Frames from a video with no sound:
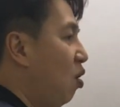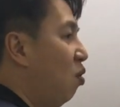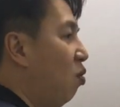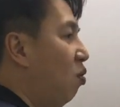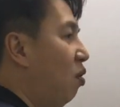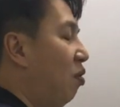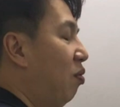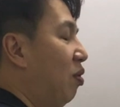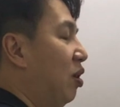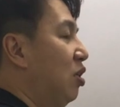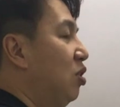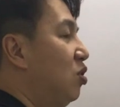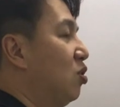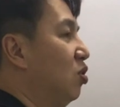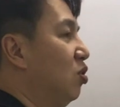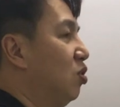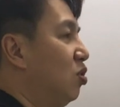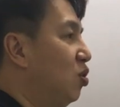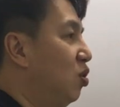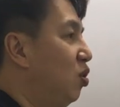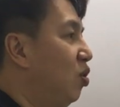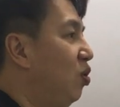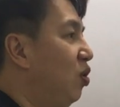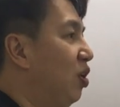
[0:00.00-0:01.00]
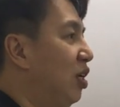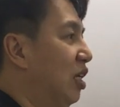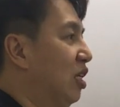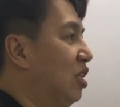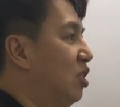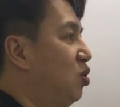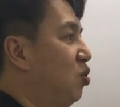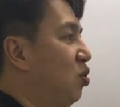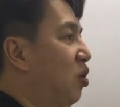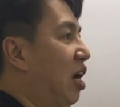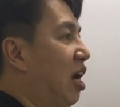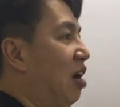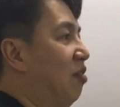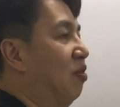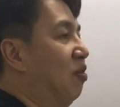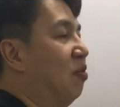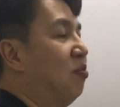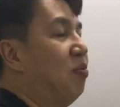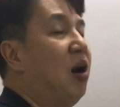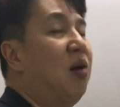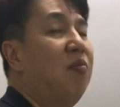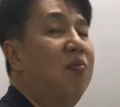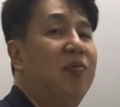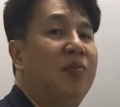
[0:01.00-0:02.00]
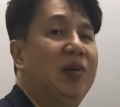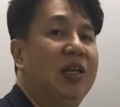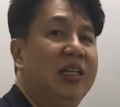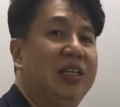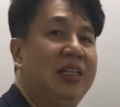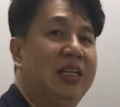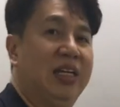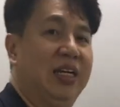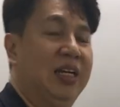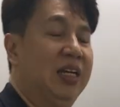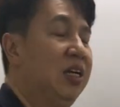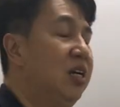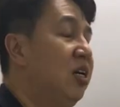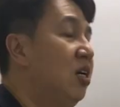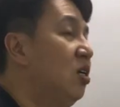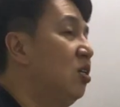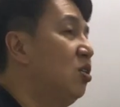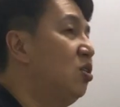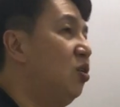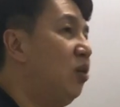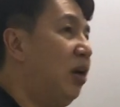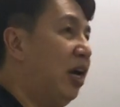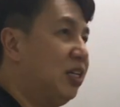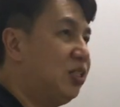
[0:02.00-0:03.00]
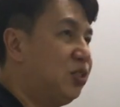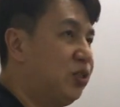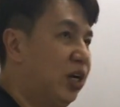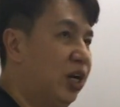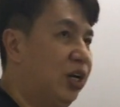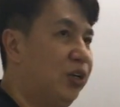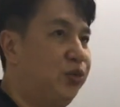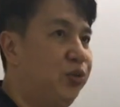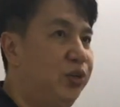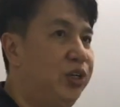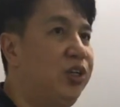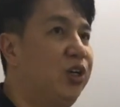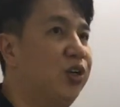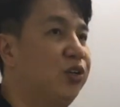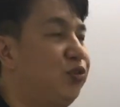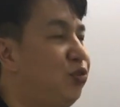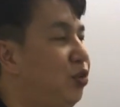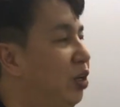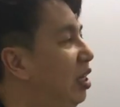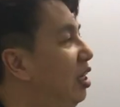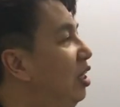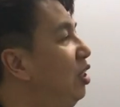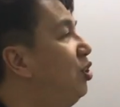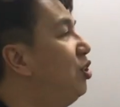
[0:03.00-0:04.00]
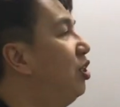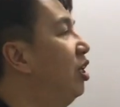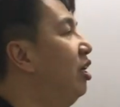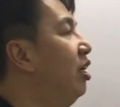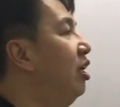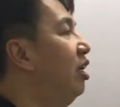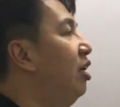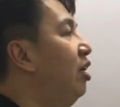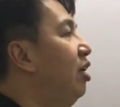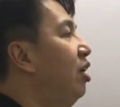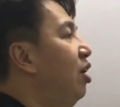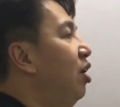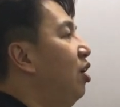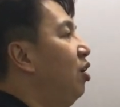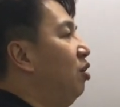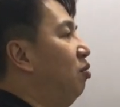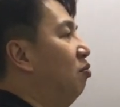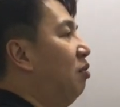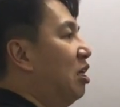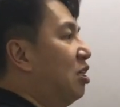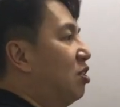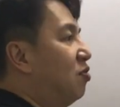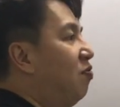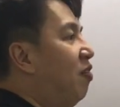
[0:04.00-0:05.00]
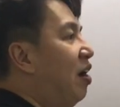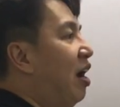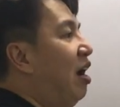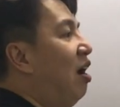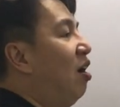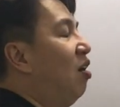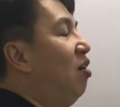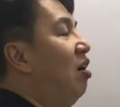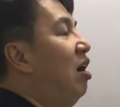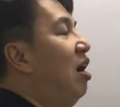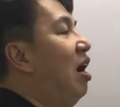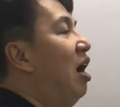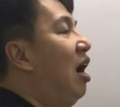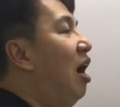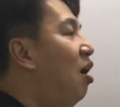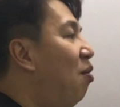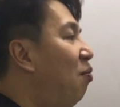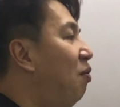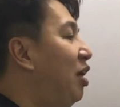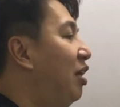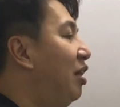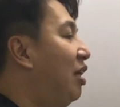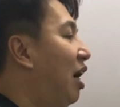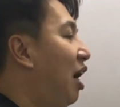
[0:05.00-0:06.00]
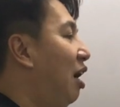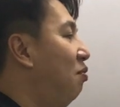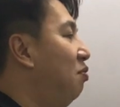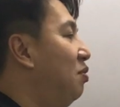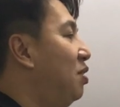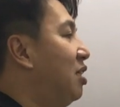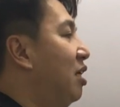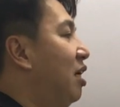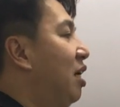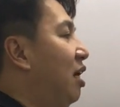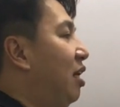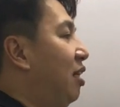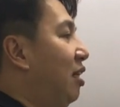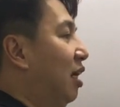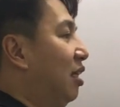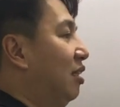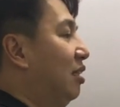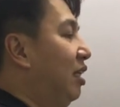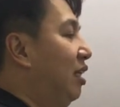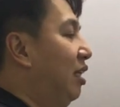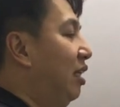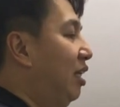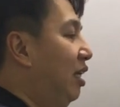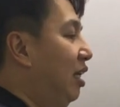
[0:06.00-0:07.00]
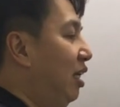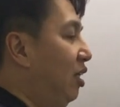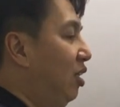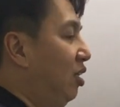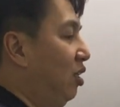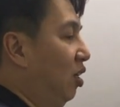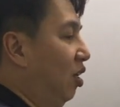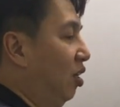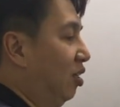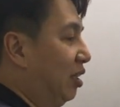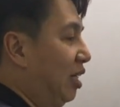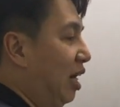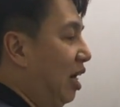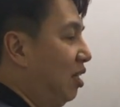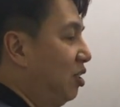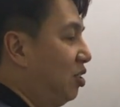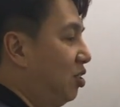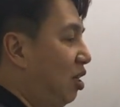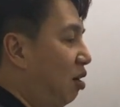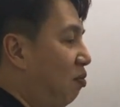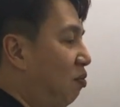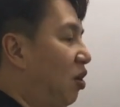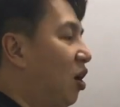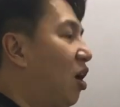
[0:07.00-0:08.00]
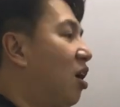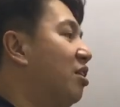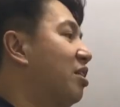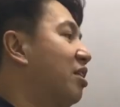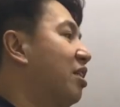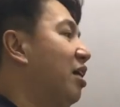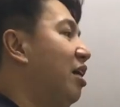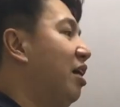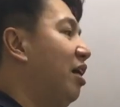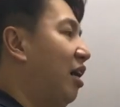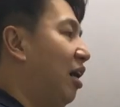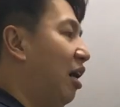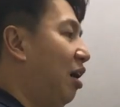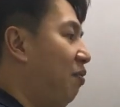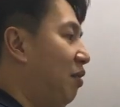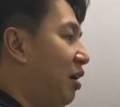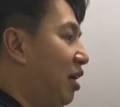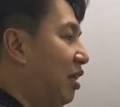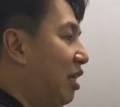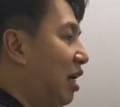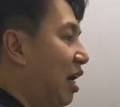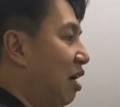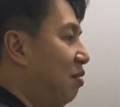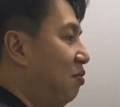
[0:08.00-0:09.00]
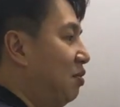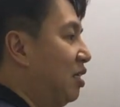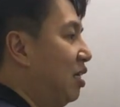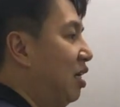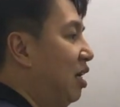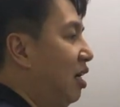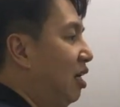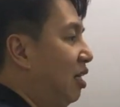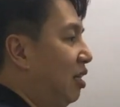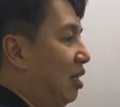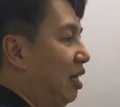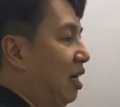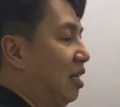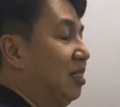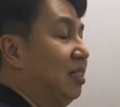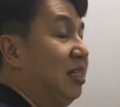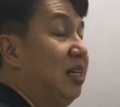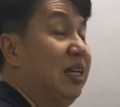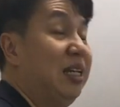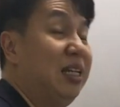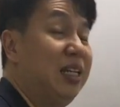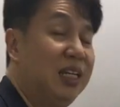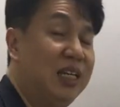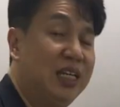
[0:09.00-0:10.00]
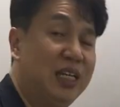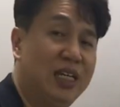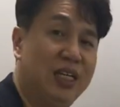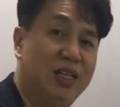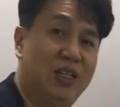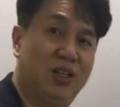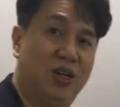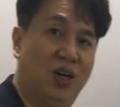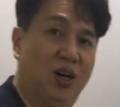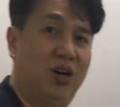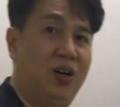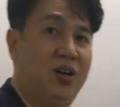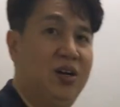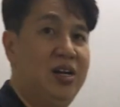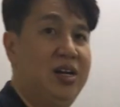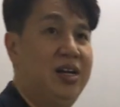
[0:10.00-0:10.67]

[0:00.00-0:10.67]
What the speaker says: what we want to do is to have a probability. So as you are doing your trading journal, you must find out how many times does it hit your stop loss, how many times does it hit your